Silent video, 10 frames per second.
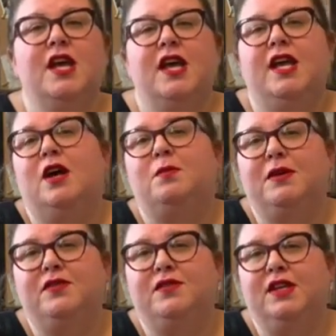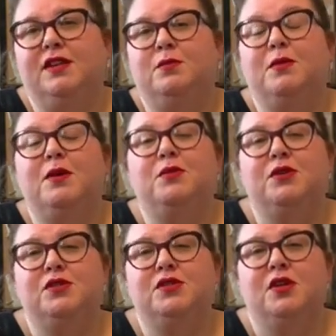and uplifting the
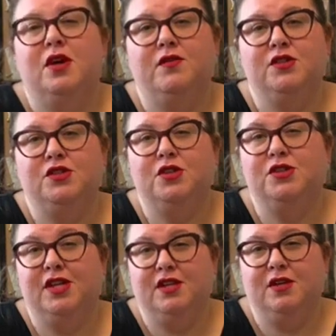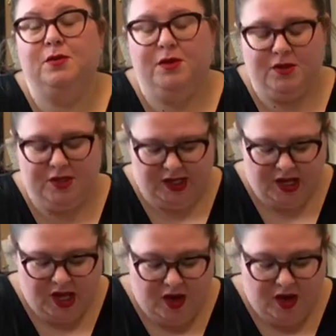members of the church and the community.